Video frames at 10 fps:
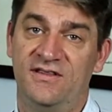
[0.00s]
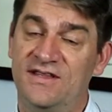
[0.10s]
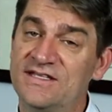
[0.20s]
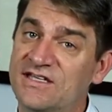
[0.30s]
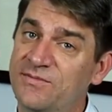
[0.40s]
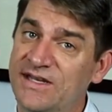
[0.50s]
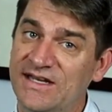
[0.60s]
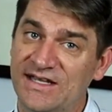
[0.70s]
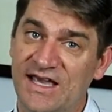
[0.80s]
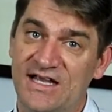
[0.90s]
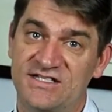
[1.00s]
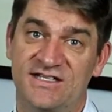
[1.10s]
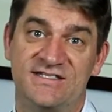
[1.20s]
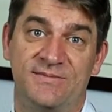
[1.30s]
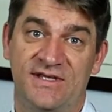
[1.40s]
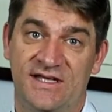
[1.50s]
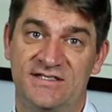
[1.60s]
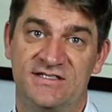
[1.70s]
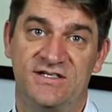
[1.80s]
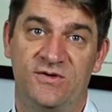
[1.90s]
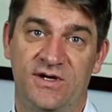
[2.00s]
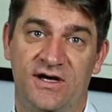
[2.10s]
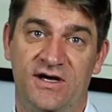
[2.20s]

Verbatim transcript: This could be an indication that something else is going